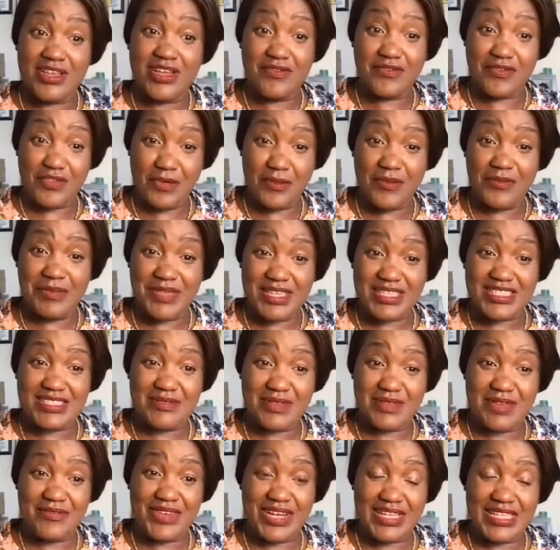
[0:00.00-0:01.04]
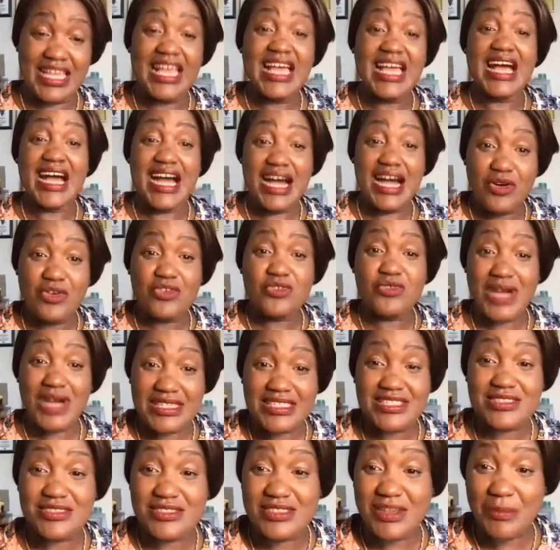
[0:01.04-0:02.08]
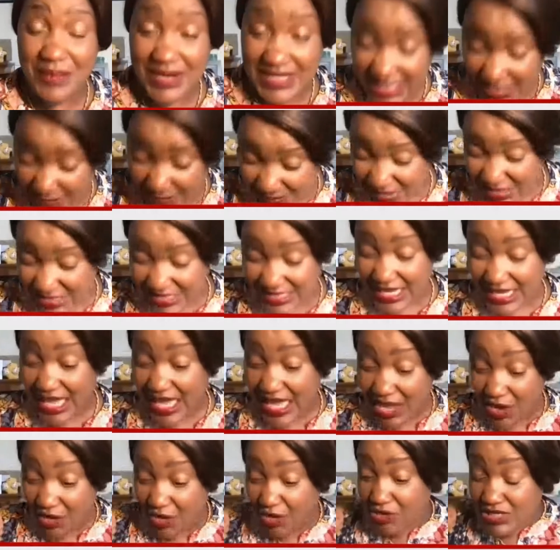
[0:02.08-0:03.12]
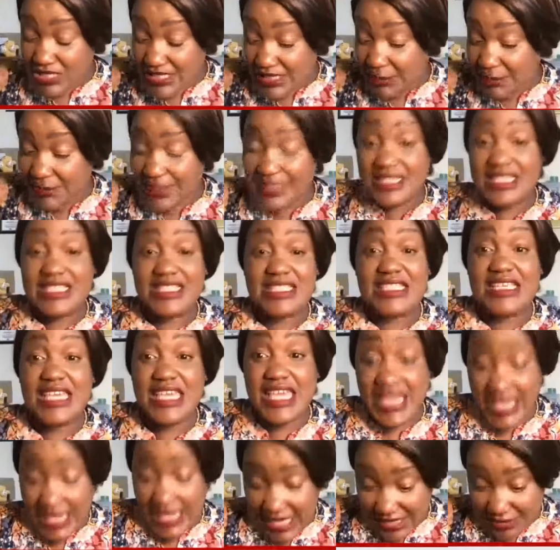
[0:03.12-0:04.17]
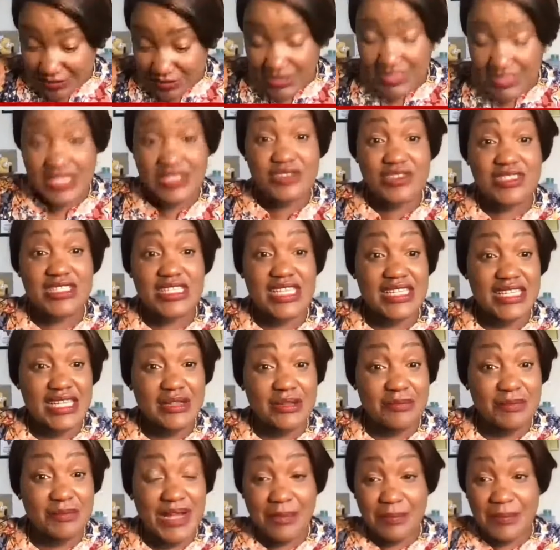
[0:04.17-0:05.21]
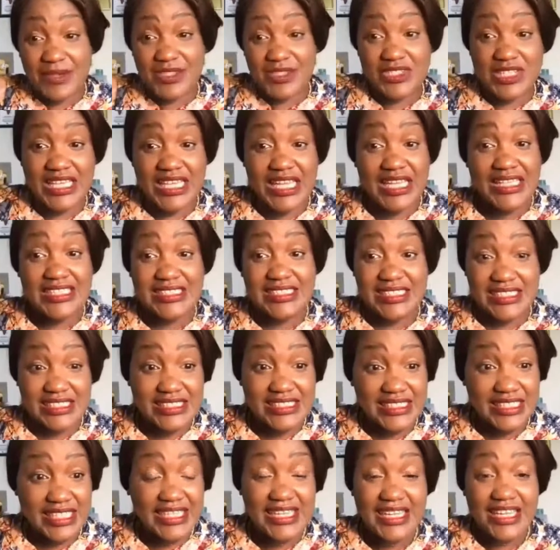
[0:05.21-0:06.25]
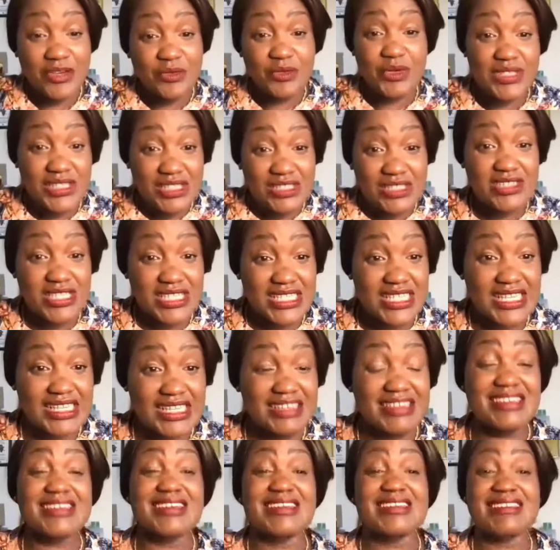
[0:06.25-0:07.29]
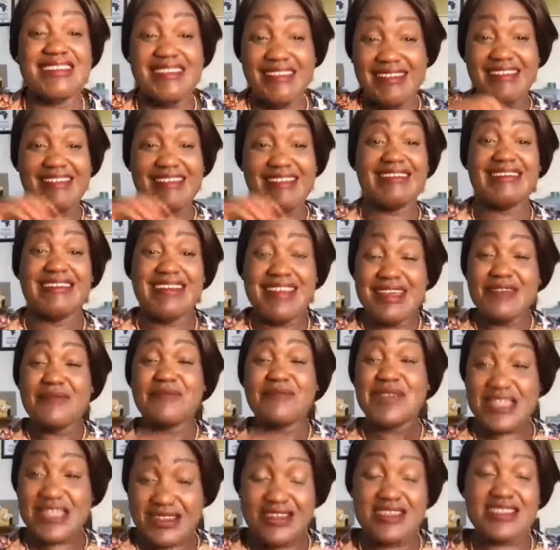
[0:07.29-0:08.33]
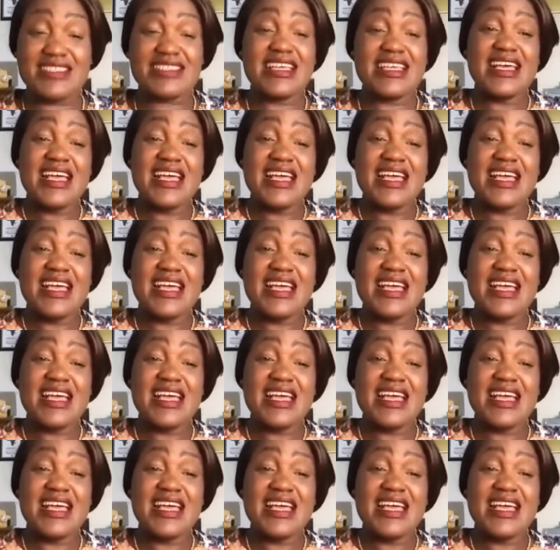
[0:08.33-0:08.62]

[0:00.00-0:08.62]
for me to be about it, I will write to the principal and say, oh, somebody's here. We need to see another Black person candidate here. We need to see, because